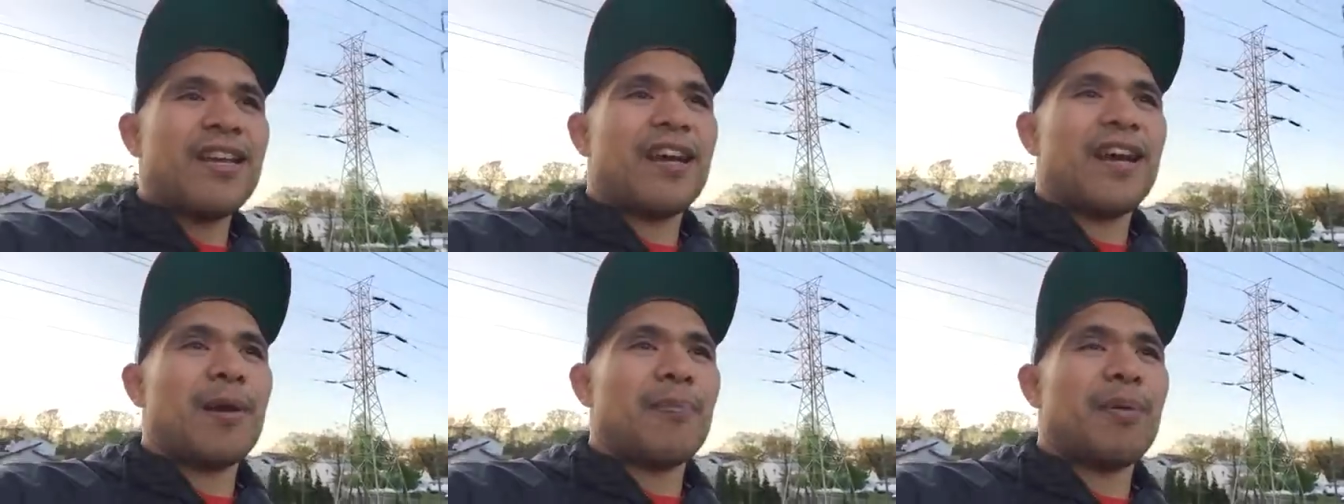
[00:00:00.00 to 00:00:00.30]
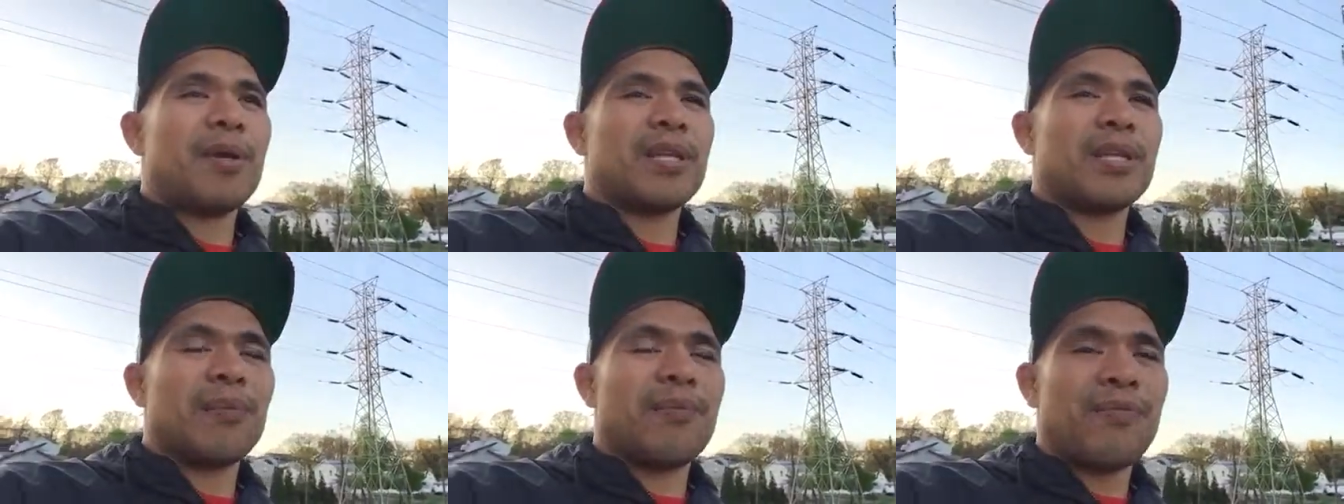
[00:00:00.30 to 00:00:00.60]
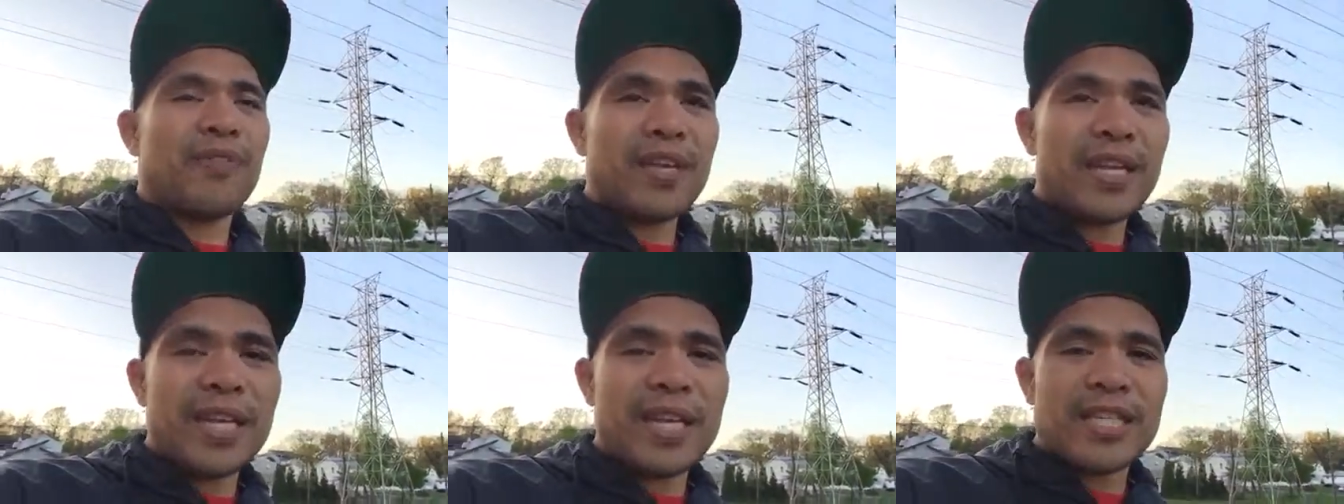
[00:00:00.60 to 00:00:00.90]
I picked up
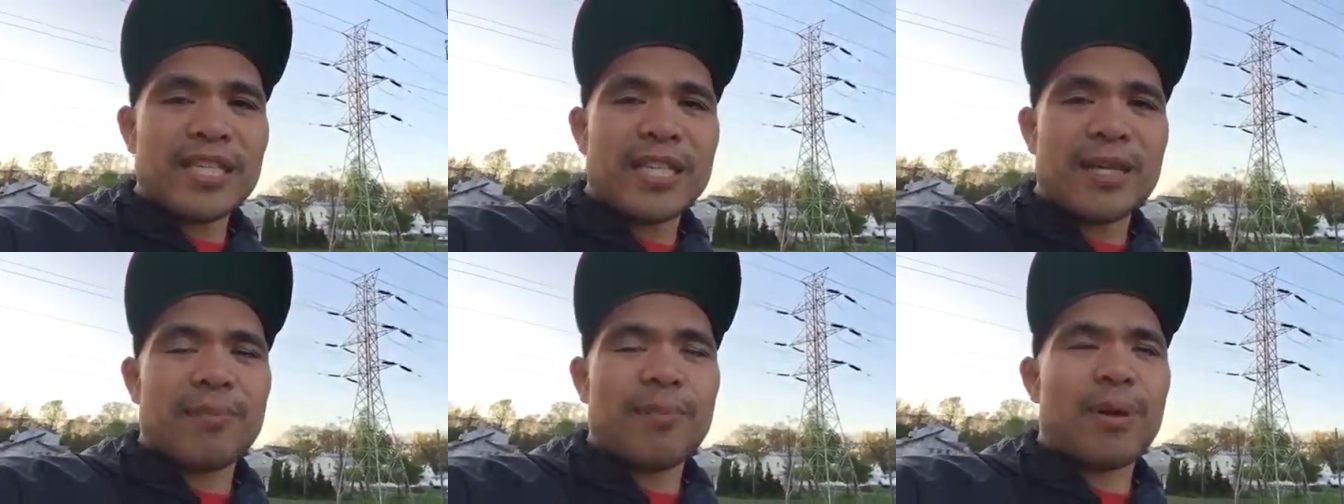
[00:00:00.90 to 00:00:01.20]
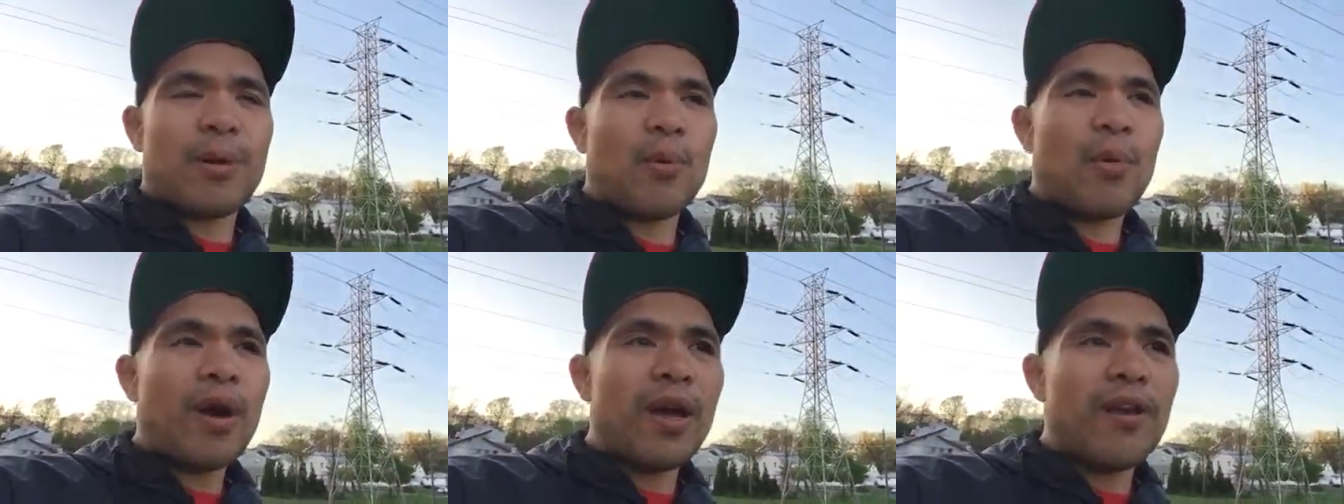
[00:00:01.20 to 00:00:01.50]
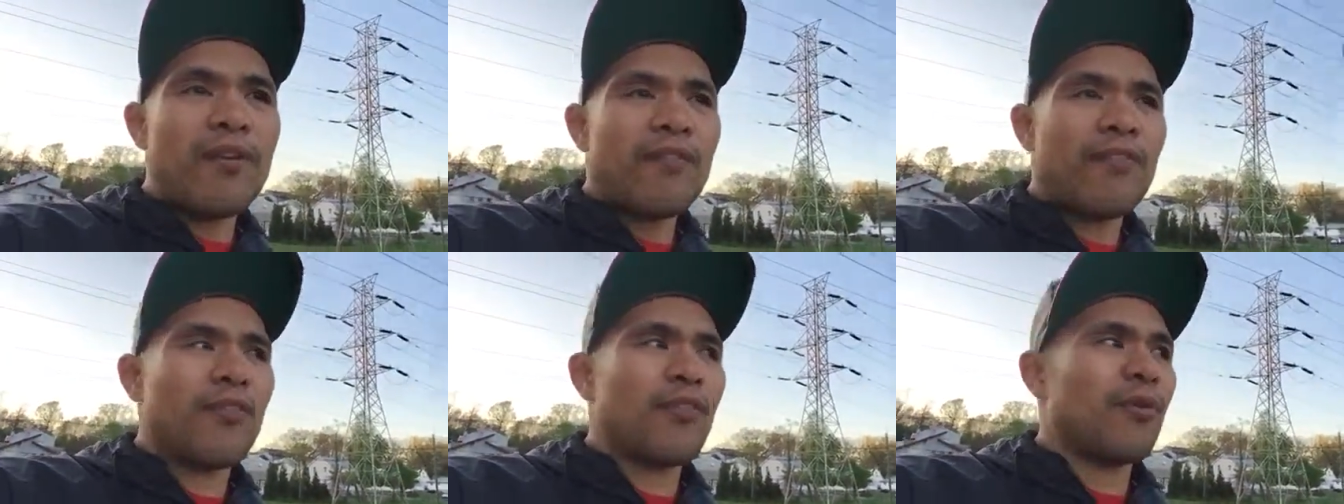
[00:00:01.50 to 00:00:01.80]
Phoenix and my
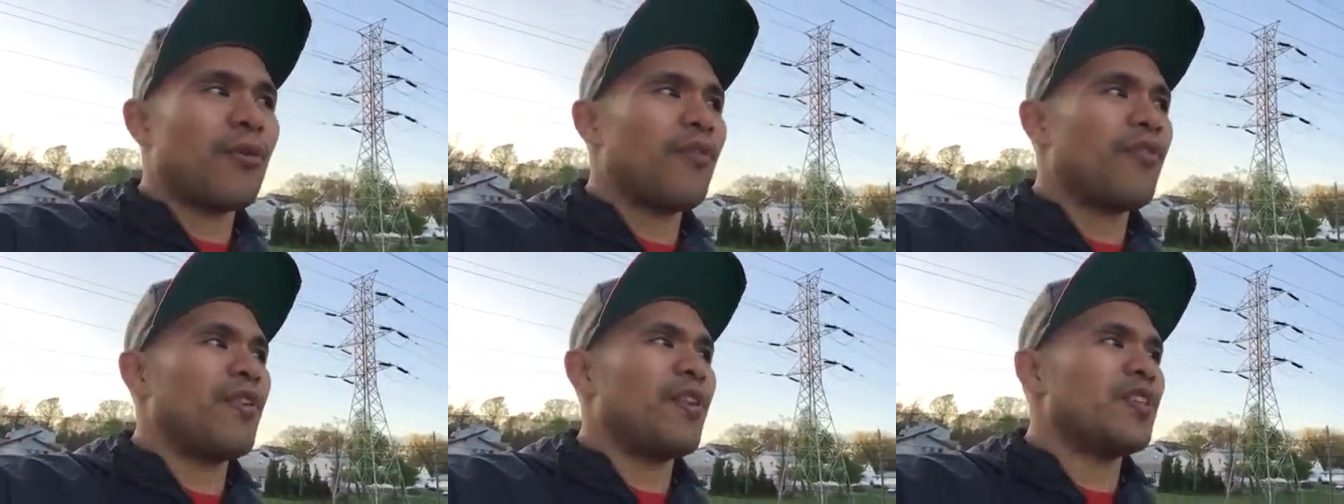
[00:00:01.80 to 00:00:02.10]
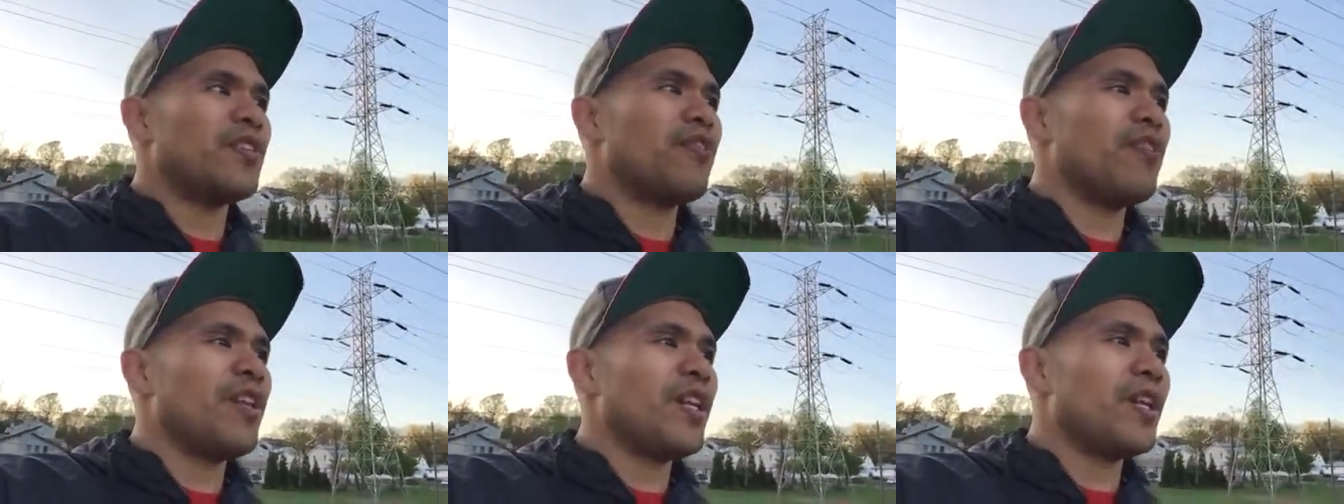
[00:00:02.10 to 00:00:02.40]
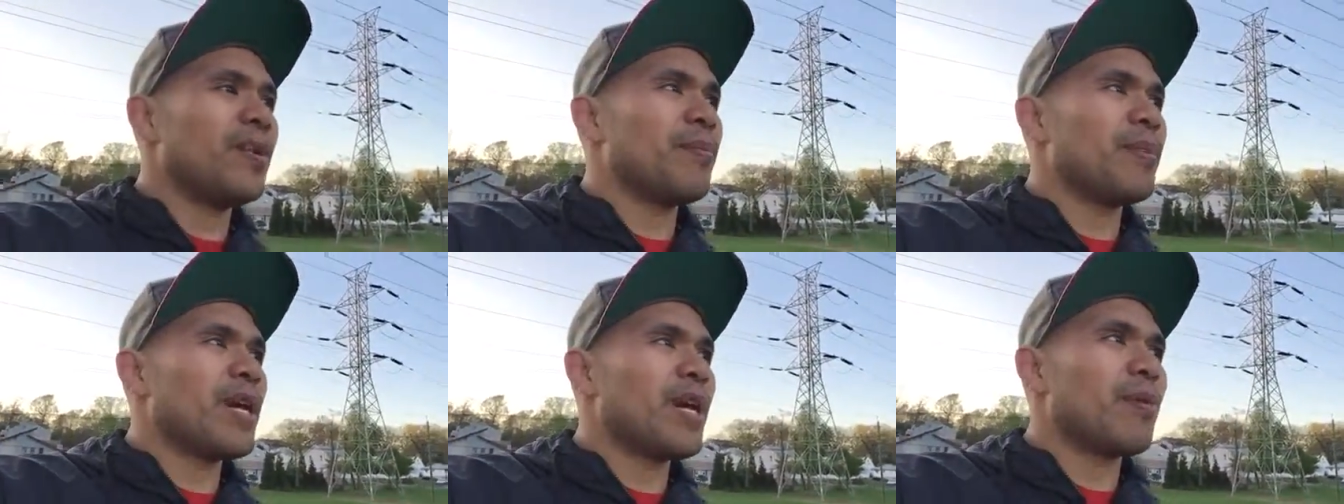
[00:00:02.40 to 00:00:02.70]
wife, finished
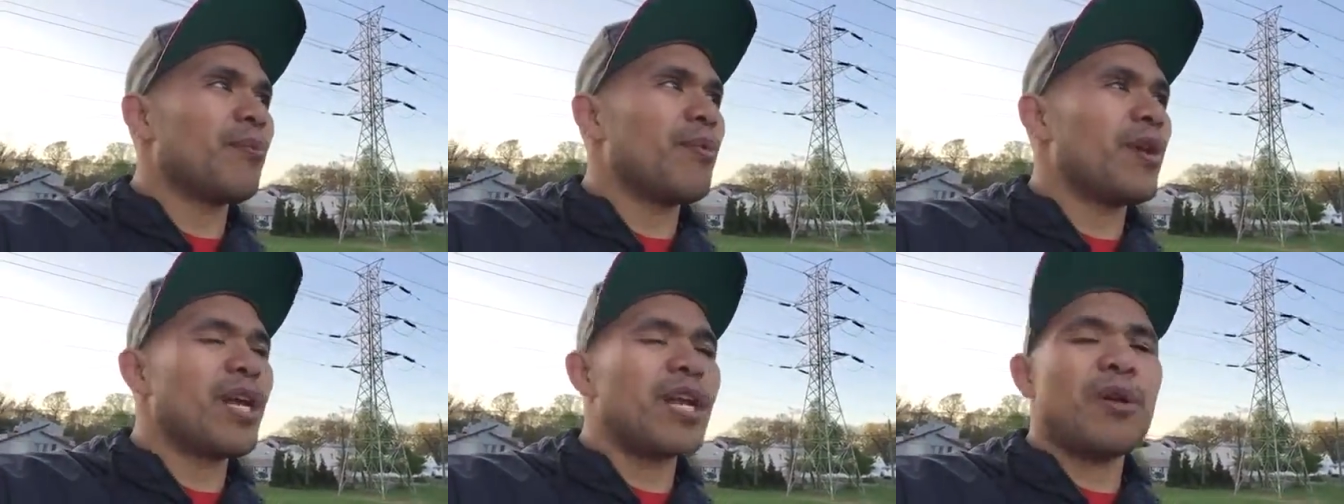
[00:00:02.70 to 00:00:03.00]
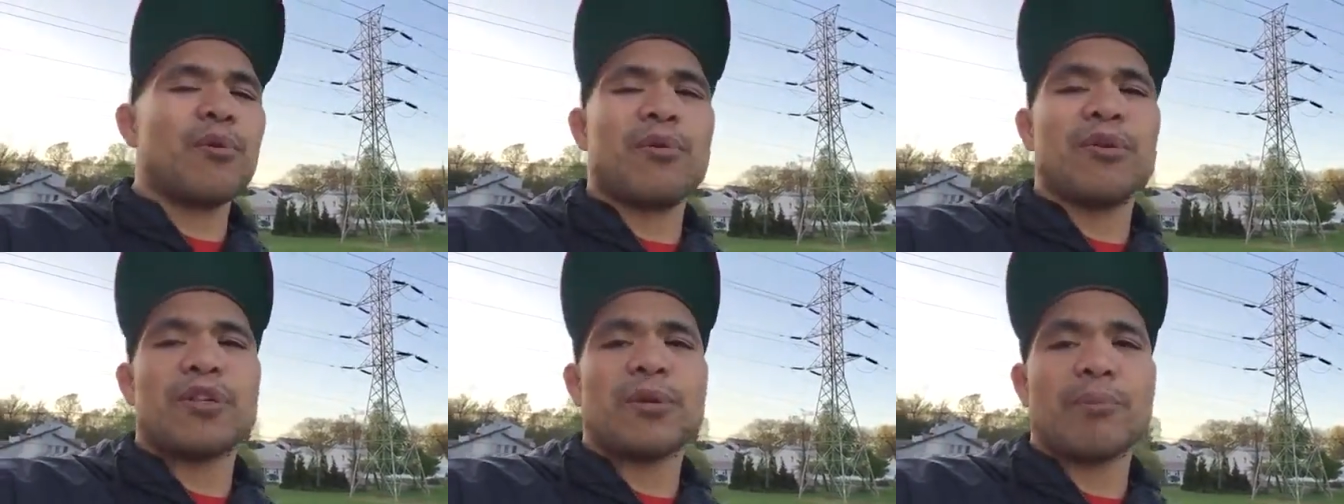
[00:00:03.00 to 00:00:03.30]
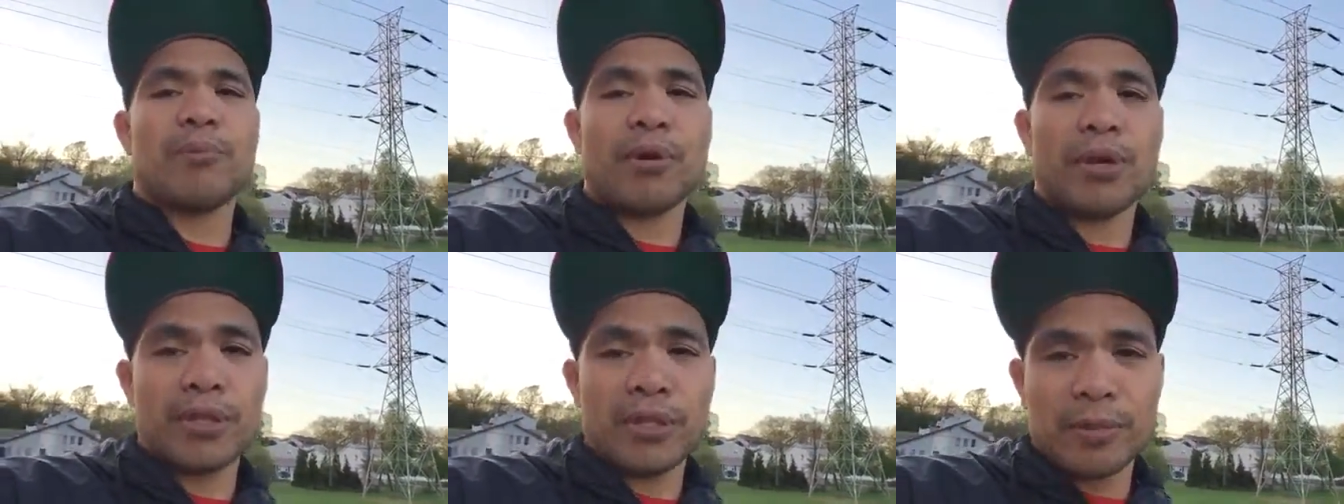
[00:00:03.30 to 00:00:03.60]
feeding him, got him ready, went to
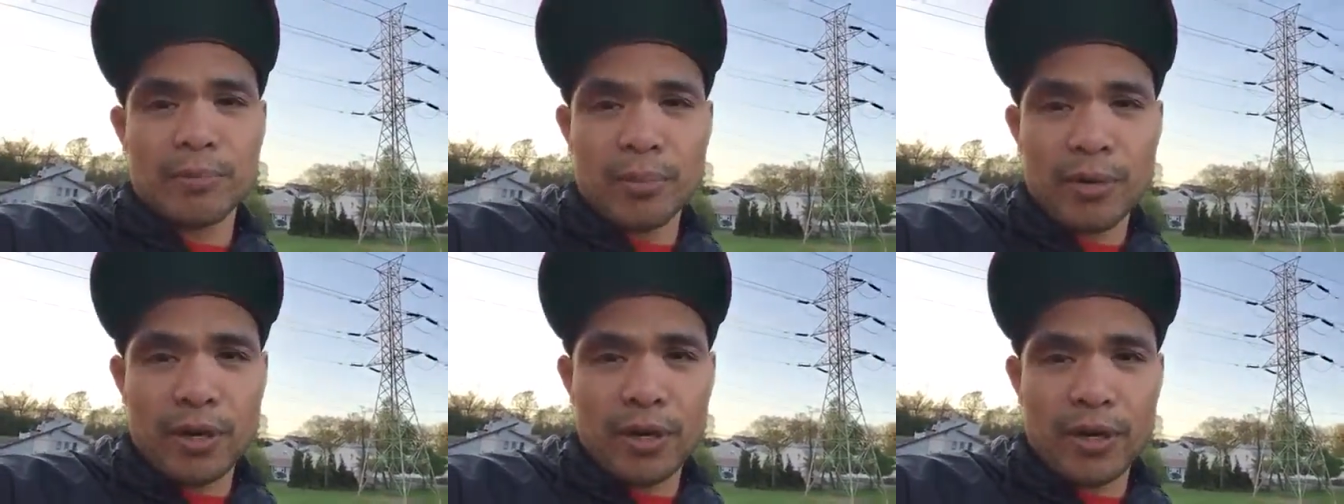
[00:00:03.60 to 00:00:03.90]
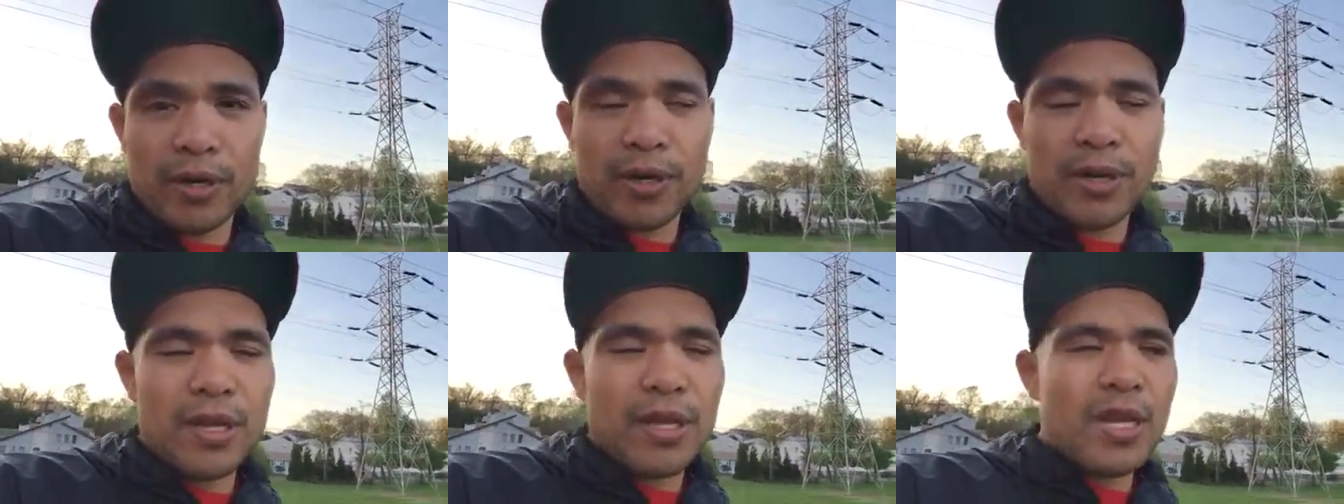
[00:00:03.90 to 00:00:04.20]
Brooklyn Park.